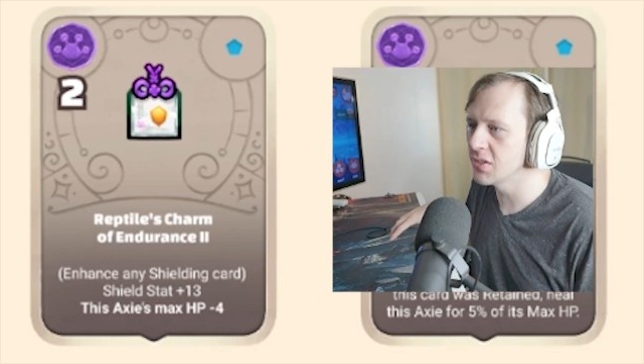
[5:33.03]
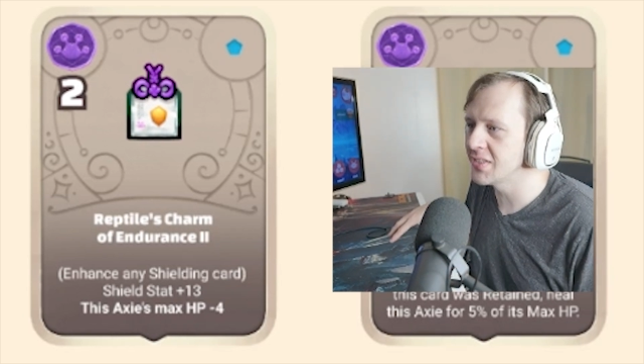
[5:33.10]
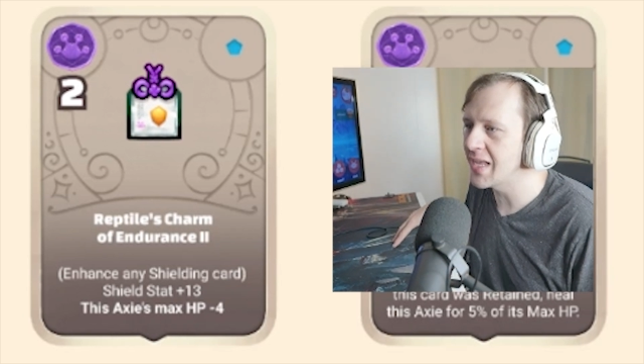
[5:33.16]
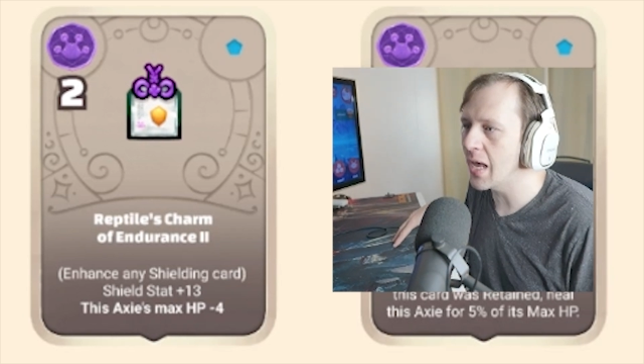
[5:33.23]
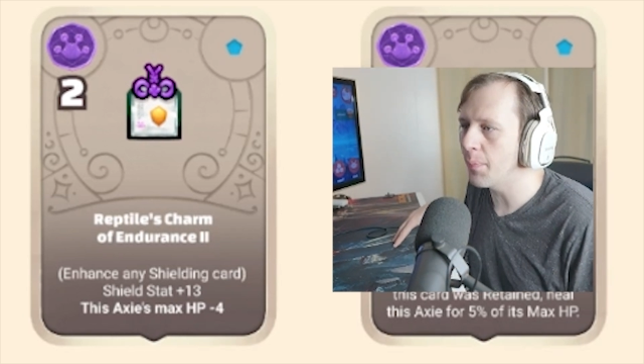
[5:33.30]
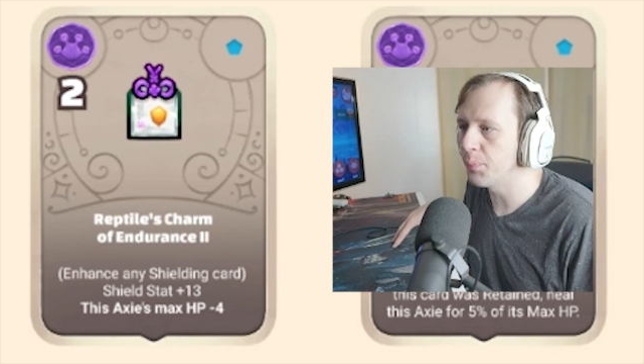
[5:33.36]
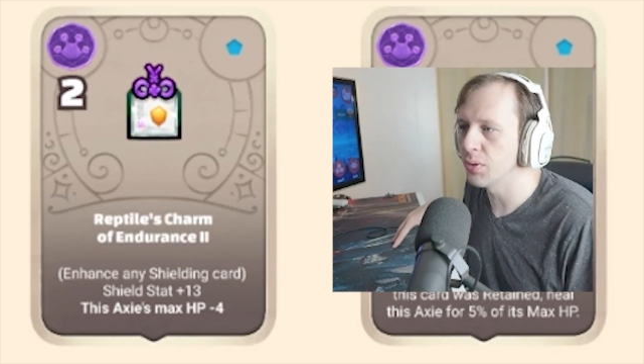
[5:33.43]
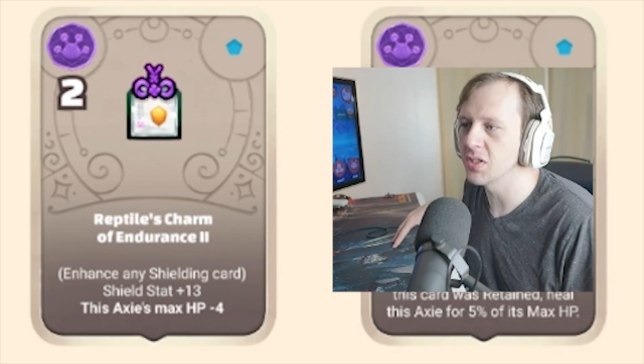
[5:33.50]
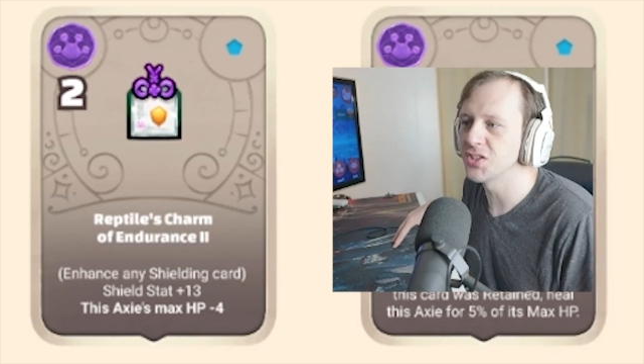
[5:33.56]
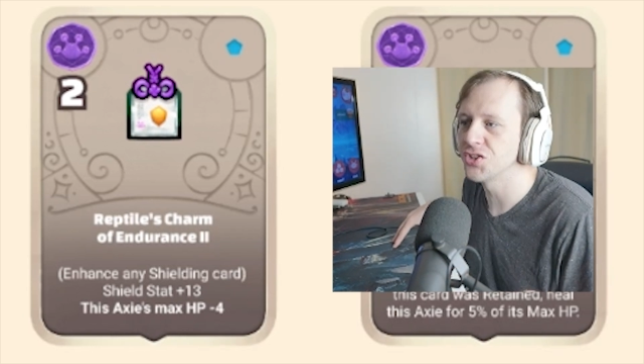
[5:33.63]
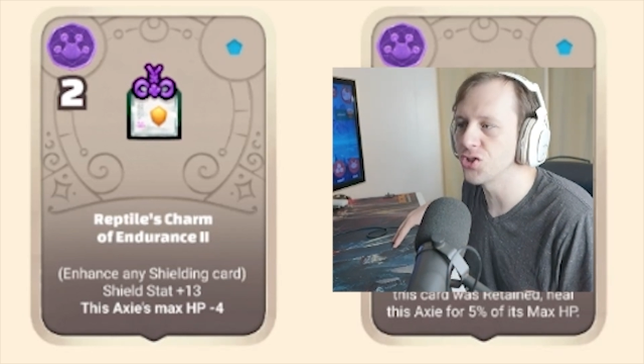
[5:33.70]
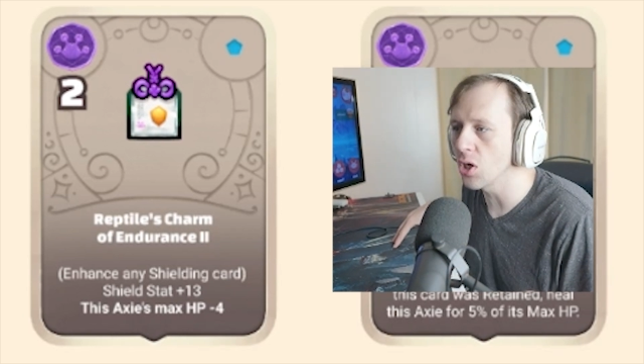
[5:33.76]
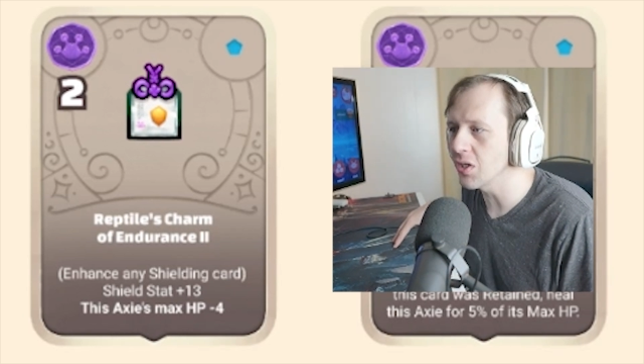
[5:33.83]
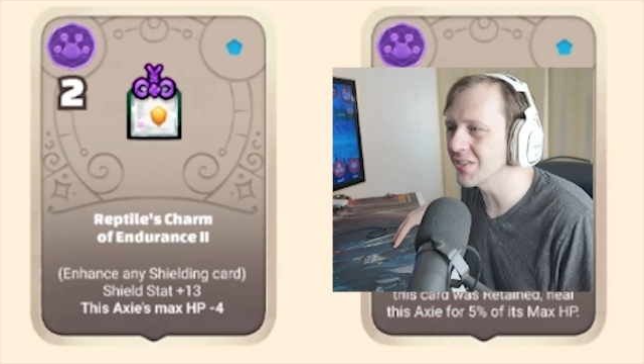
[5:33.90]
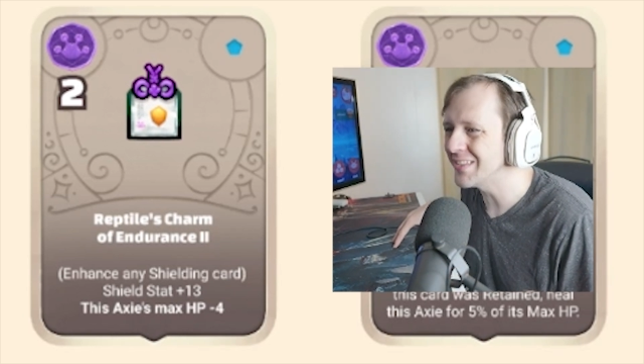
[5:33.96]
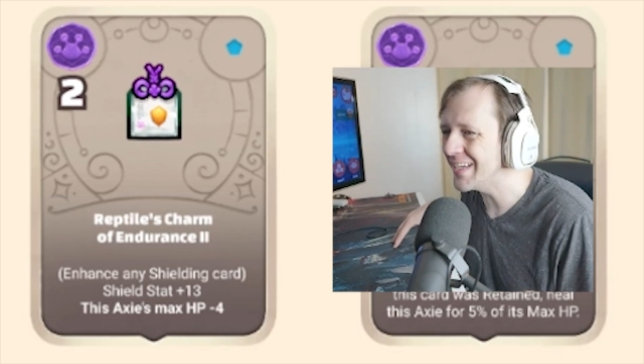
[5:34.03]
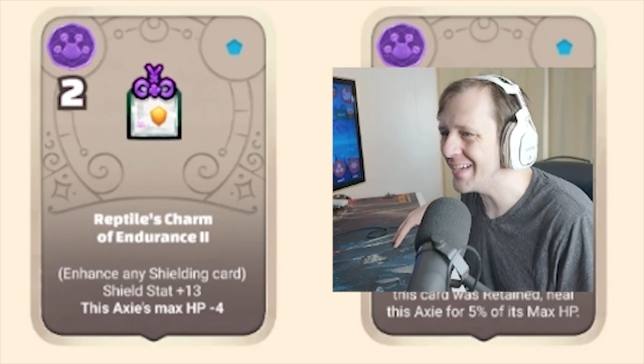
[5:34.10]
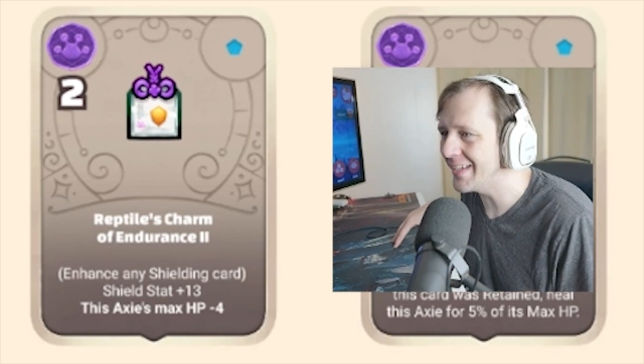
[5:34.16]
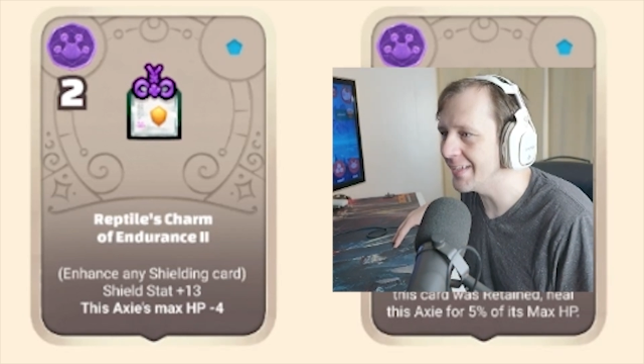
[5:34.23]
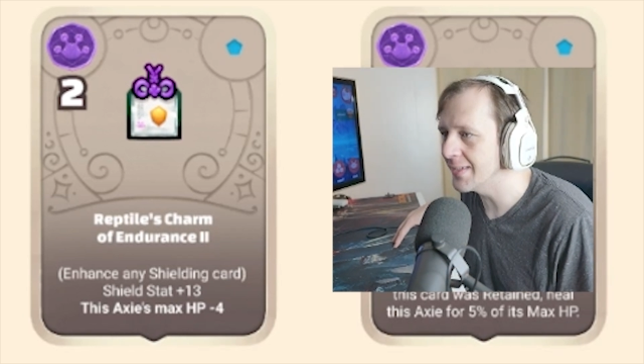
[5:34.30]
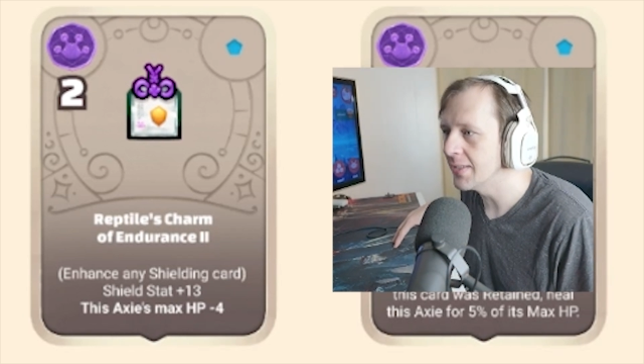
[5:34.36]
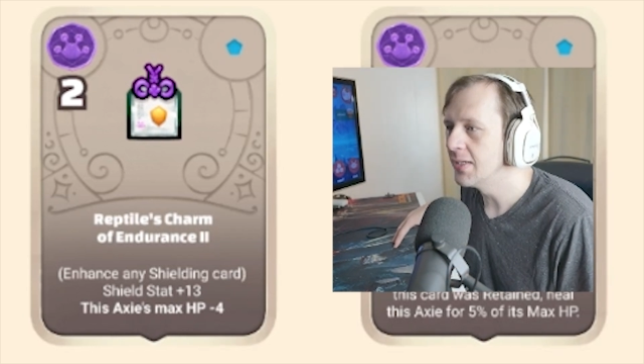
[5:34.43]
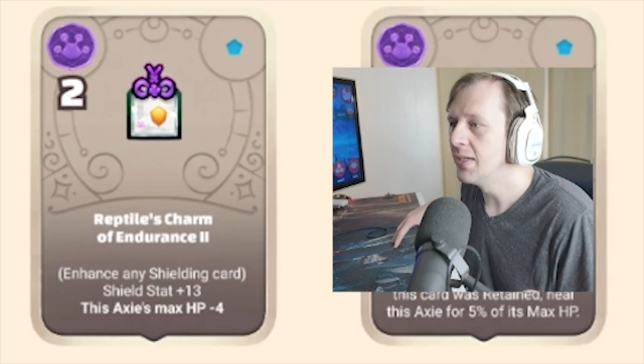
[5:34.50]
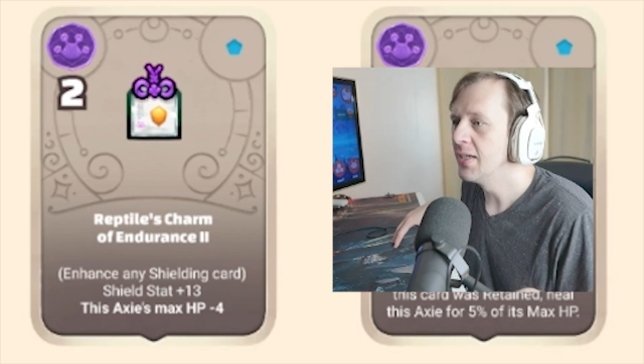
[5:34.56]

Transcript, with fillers: stat plus 13.